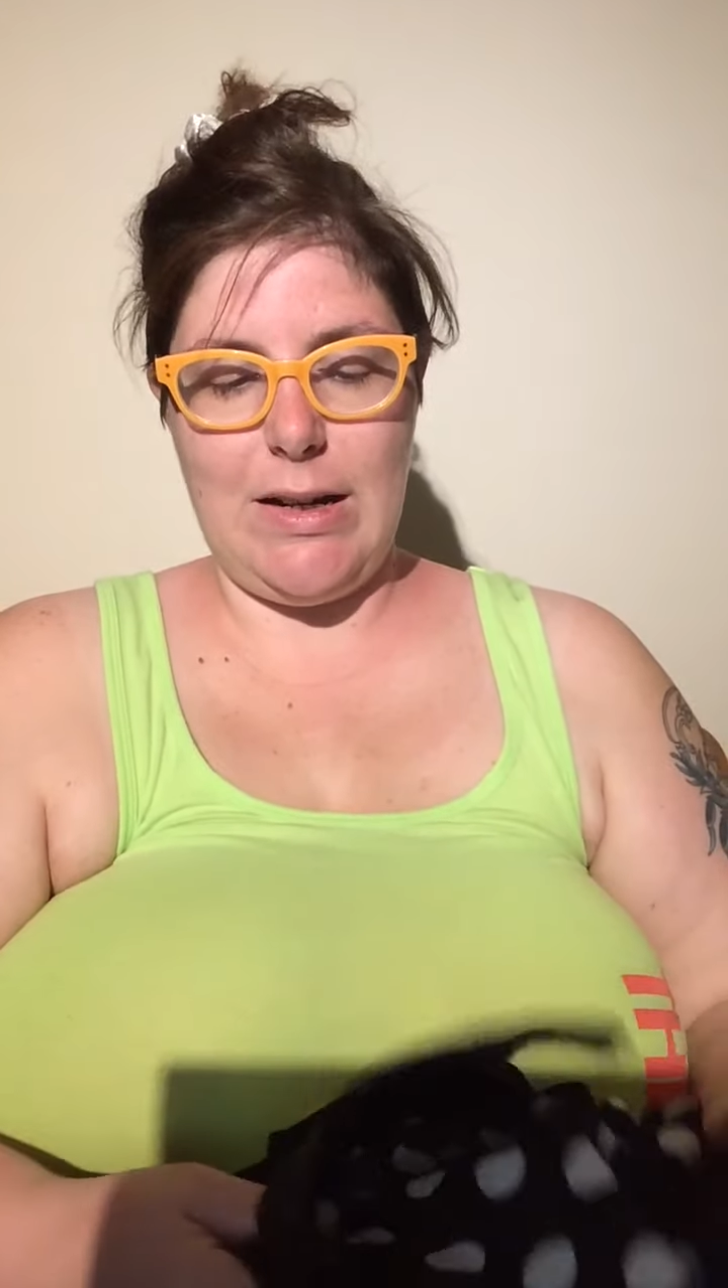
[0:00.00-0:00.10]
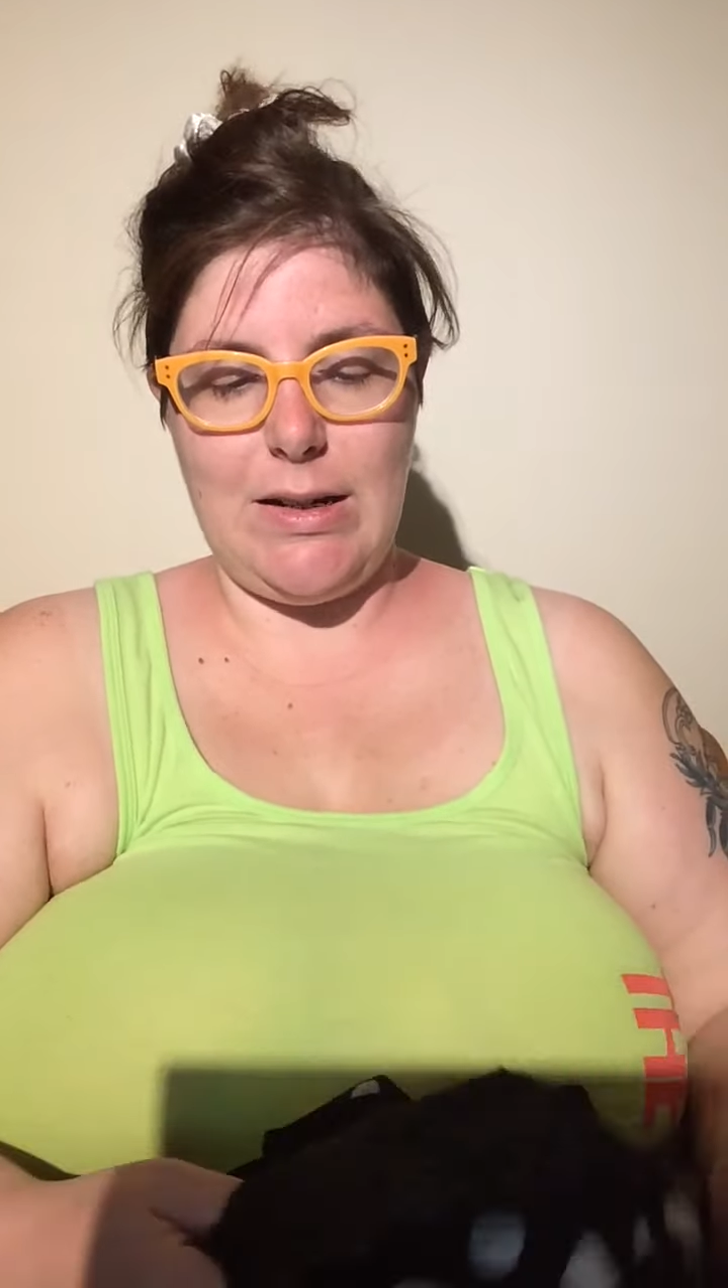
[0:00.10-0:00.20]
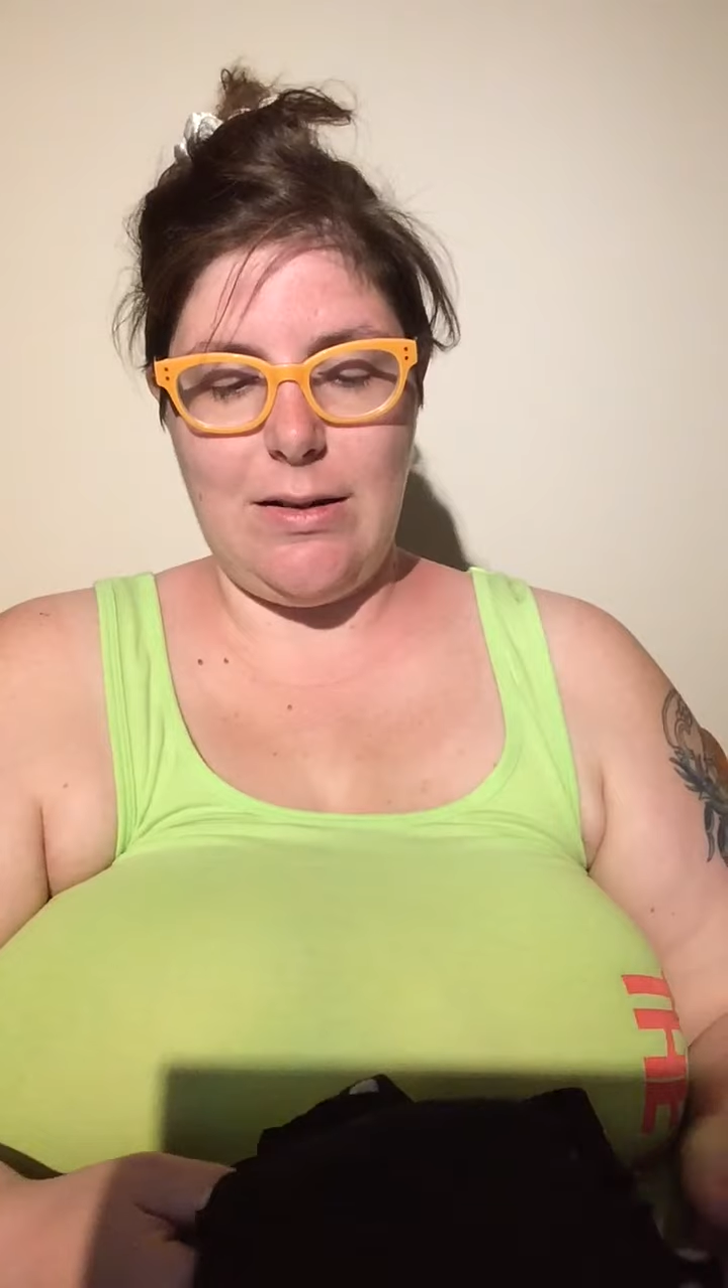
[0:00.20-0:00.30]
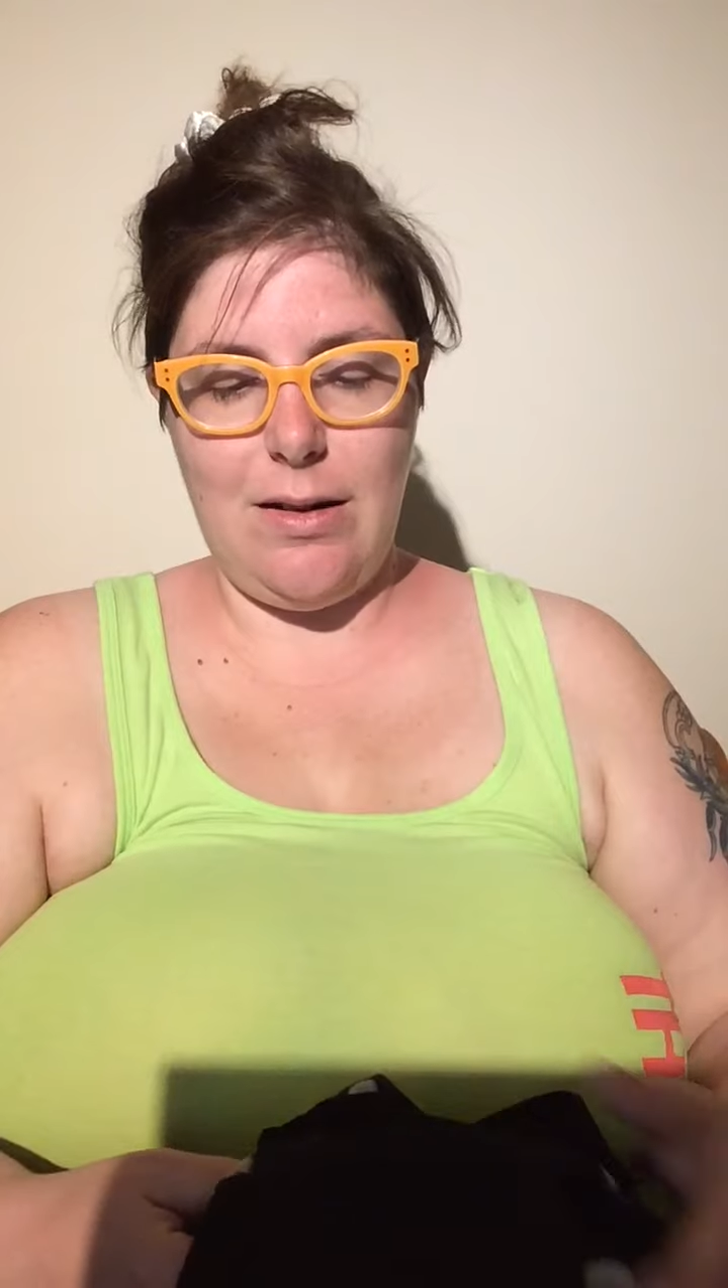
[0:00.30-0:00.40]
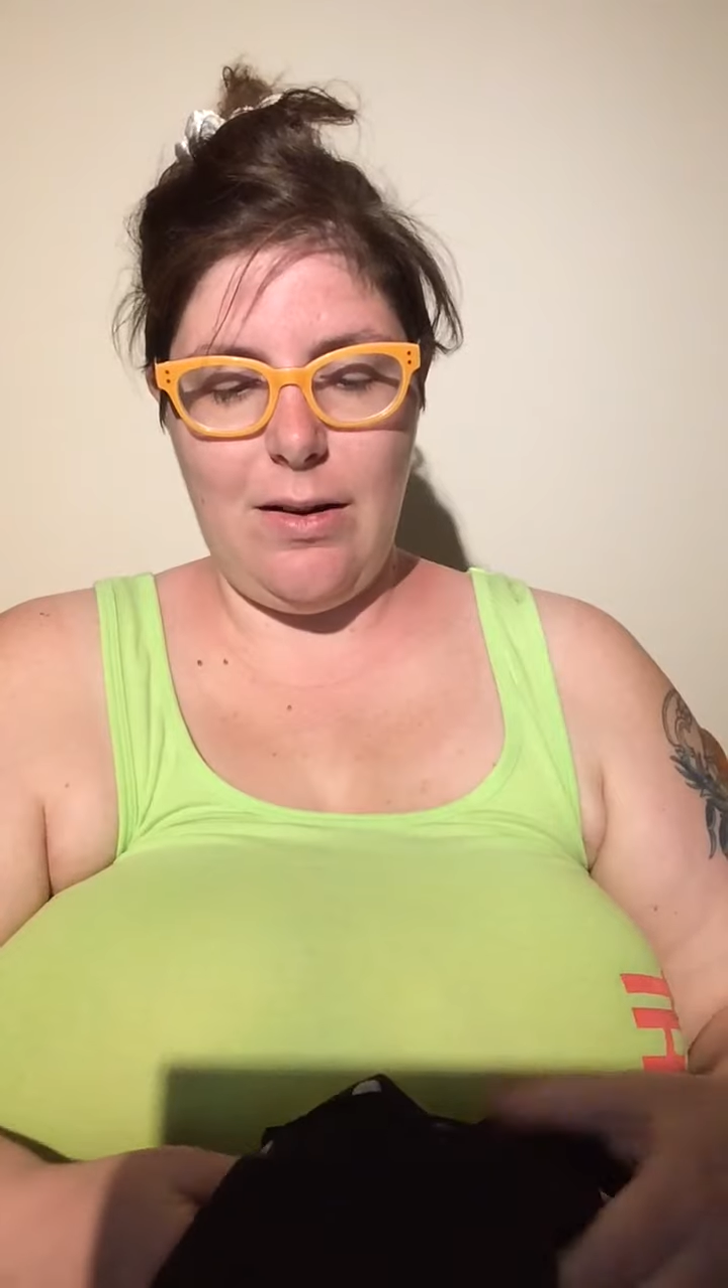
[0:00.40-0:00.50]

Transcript: at an